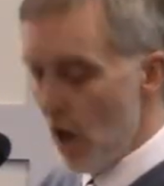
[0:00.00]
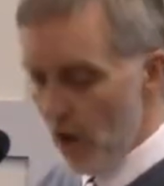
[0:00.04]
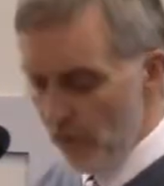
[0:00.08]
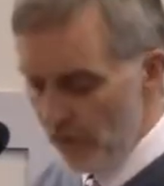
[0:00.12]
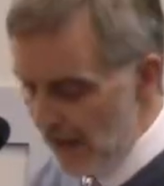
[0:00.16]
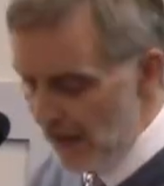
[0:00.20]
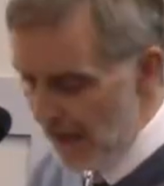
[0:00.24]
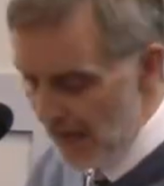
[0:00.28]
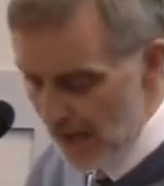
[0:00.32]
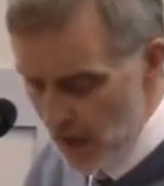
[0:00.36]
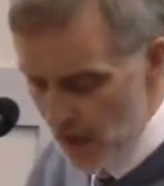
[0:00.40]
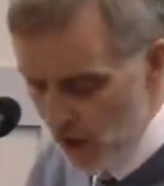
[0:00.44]

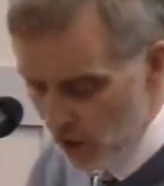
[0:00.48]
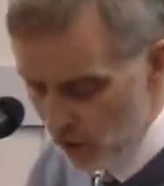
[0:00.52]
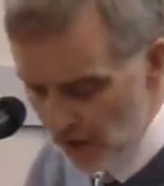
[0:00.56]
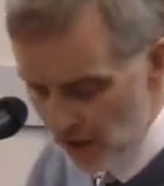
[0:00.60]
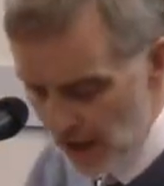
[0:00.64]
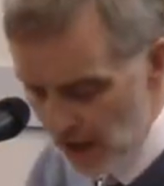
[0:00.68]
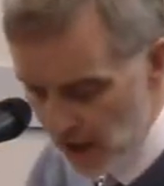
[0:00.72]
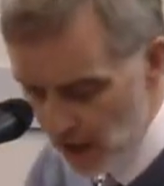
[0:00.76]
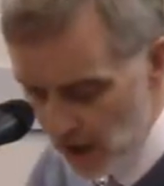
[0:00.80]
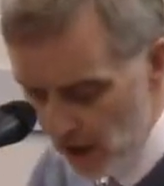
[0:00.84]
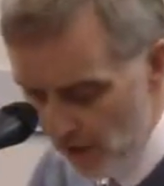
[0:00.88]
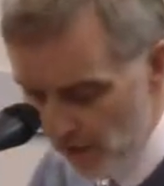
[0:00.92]
of the
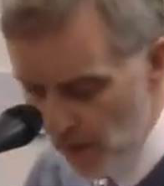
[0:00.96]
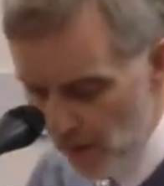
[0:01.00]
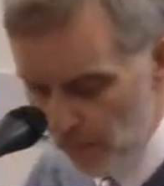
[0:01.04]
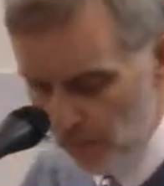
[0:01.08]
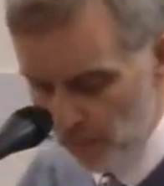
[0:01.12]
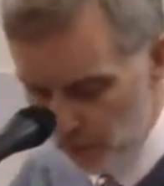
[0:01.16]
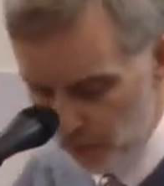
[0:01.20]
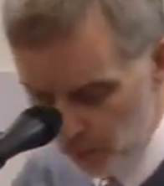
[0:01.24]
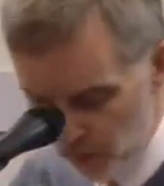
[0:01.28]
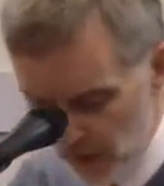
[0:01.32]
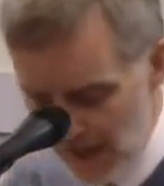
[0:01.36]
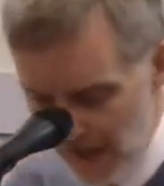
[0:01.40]
increase of
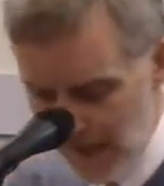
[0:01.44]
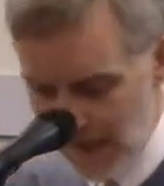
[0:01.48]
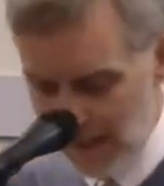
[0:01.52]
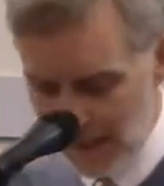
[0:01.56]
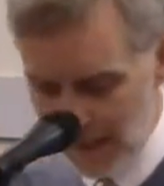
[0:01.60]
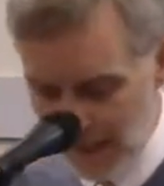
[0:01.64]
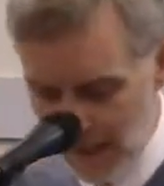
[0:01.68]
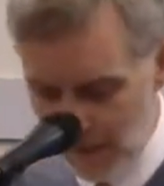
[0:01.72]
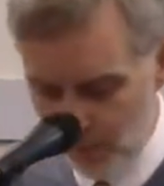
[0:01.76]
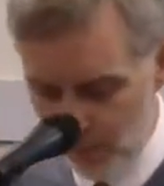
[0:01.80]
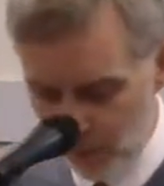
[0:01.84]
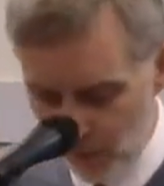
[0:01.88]
the
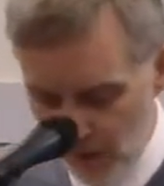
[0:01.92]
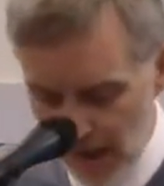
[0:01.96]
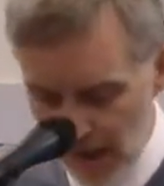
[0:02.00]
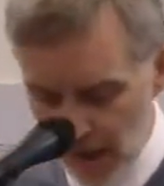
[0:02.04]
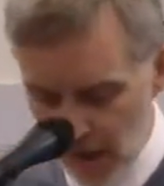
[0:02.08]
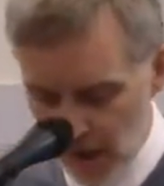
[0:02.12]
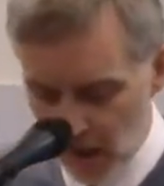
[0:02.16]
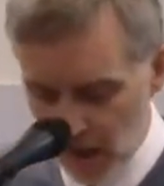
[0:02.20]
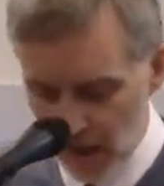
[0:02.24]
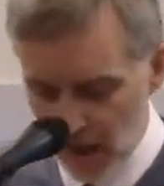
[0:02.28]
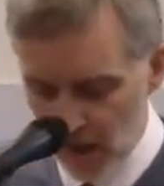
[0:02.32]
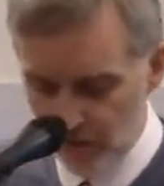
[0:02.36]
praise he
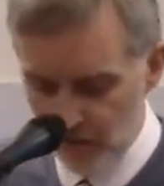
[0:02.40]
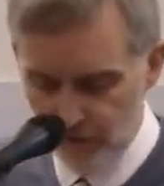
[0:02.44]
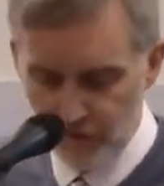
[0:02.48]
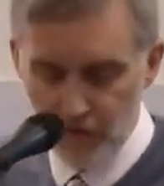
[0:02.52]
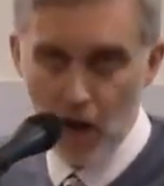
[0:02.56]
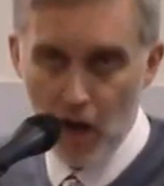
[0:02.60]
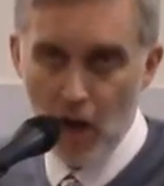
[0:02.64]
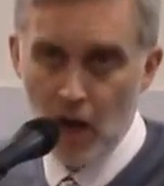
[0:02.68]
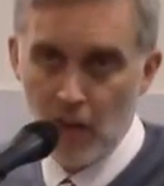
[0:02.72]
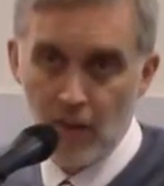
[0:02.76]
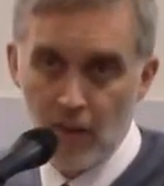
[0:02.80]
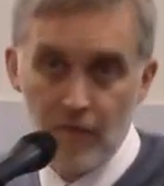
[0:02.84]
brings to his
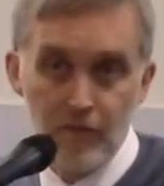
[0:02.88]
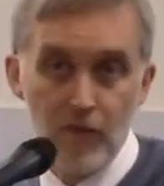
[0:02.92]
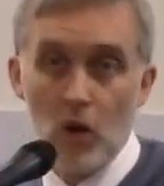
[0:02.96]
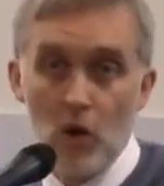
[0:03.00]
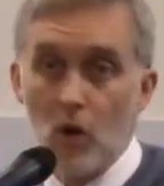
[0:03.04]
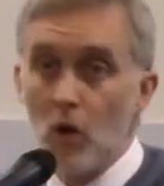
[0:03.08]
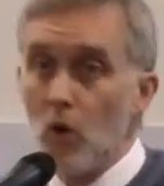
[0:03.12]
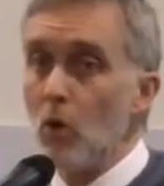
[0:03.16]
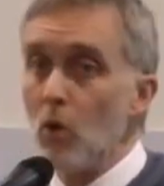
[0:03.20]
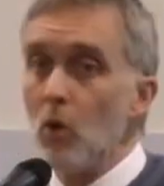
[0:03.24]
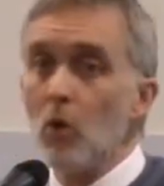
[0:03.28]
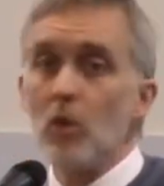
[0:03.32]
Father
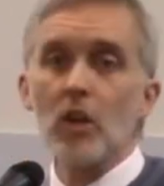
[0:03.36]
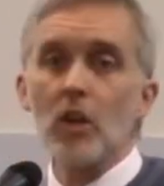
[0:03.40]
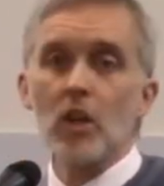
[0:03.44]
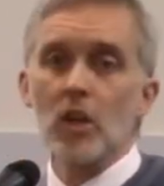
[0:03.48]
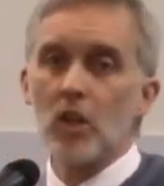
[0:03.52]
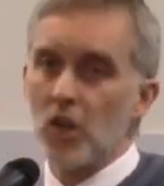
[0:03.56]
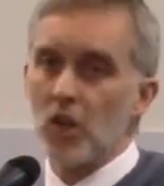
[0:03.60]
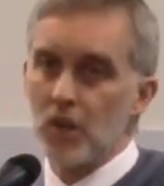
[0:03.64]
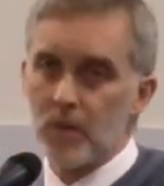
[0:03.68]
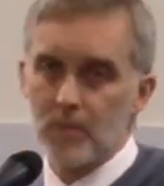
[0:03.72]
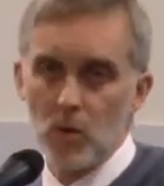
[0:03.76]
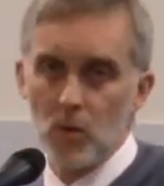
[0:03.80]
for all
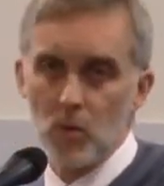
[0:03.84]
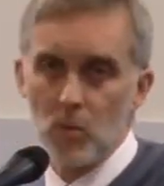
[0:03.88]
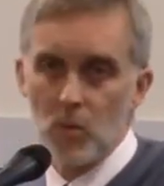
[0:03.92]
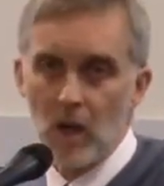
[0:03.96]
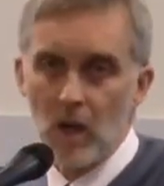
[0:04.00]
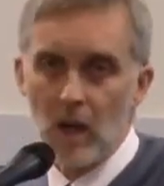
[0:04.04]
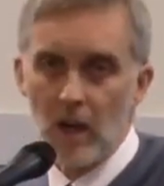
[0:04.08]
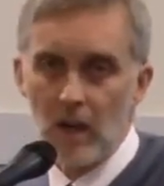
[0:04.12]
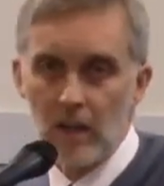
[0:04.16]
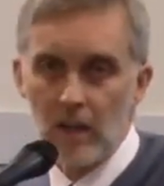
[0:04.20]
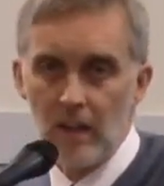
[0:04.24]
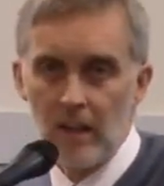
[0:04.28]
the gospel
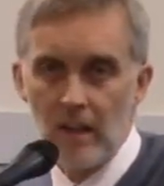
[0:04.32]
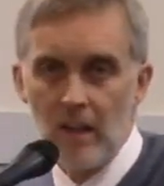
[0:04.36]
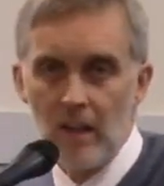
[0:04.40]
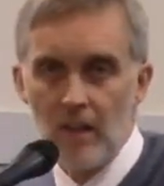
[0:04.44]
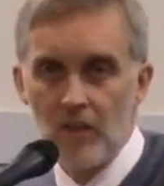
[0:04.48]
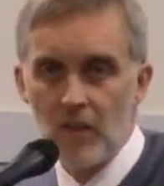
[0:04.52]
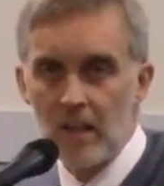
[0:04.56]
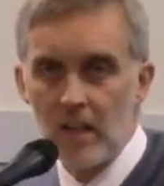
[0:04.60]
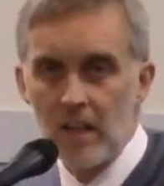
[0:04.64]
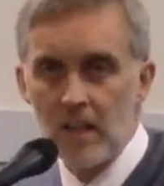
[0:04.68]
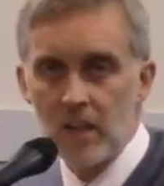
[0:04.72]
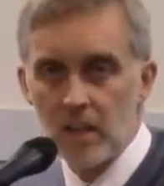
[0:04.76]
work
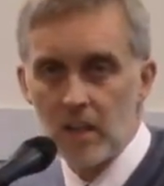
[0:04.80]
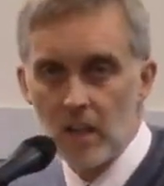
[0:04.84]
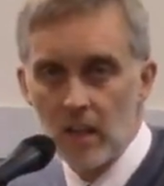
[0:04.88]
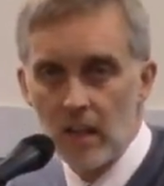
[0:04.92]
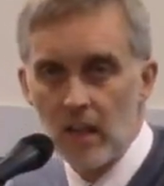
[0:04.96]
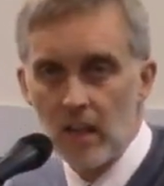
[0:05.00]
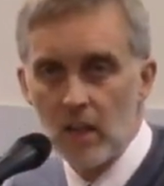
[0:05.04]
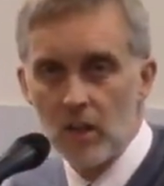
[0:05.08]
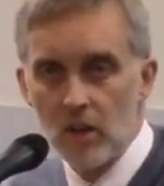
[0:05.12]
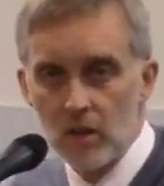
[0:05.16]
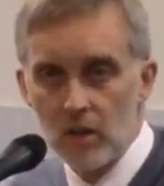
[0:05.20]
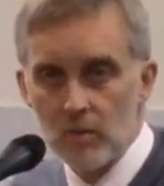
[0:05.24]
that he's
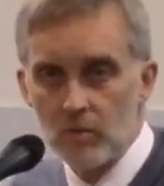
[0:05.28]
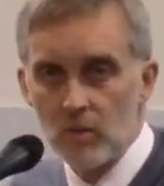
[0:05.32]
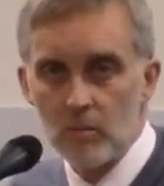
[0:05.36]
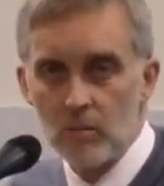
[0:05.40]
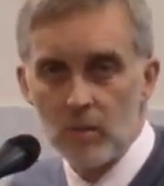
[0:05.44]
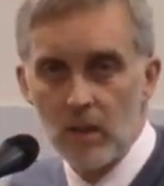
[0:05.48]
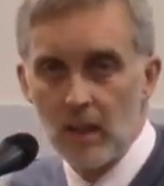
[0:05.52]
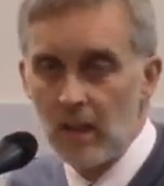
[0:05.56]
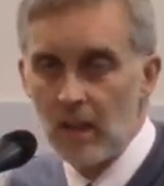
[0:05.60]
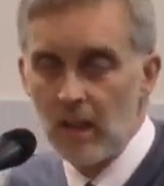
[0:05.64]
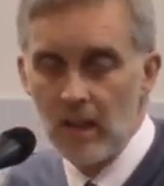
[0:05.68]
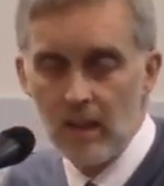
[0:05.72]
done in
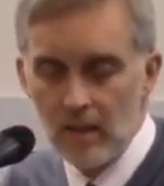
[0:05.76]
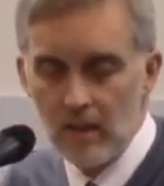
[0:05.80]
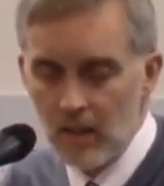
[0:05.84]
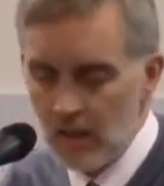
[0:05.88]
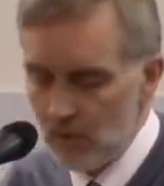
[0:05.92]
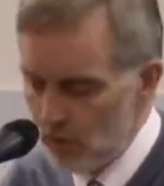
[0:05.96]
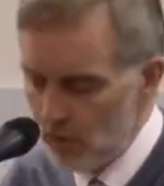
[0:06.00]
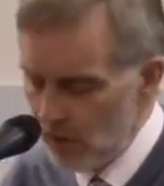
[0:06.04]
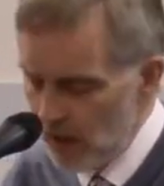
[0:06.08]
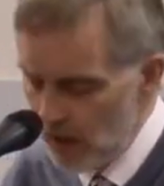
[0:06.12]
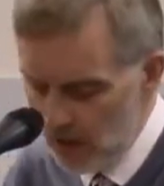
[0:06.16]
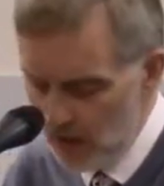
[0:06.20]

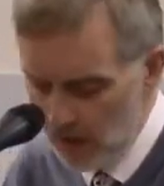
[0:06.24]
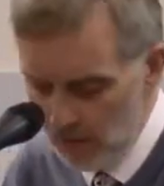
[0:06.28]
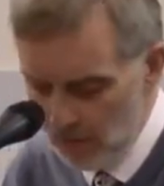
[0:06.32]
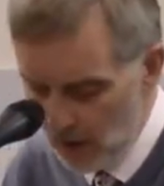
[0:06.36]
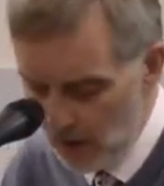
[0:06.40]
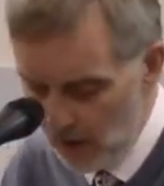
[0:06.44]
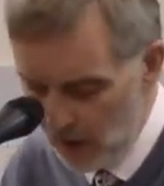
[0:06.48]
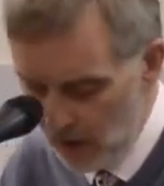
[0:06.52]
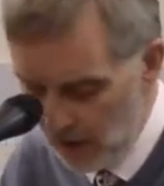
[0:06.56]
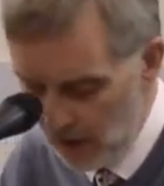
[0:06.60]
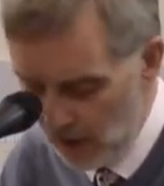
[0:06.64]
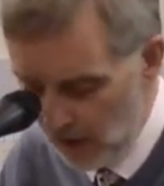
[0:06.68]
grace
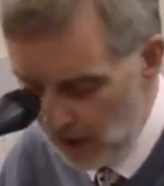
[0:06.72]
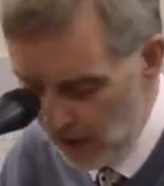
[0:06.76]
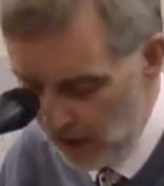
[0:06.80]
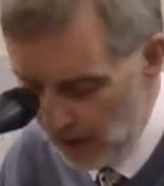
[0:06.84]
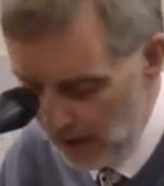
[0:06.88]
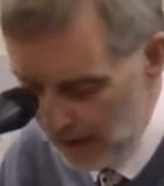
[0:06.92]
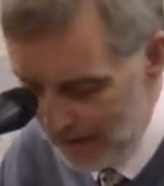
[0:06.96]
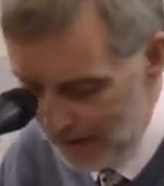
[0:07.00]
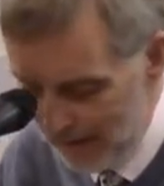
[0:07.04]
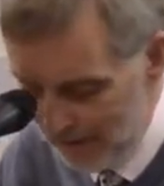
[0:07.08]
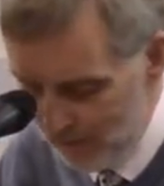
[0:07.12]
and mercy,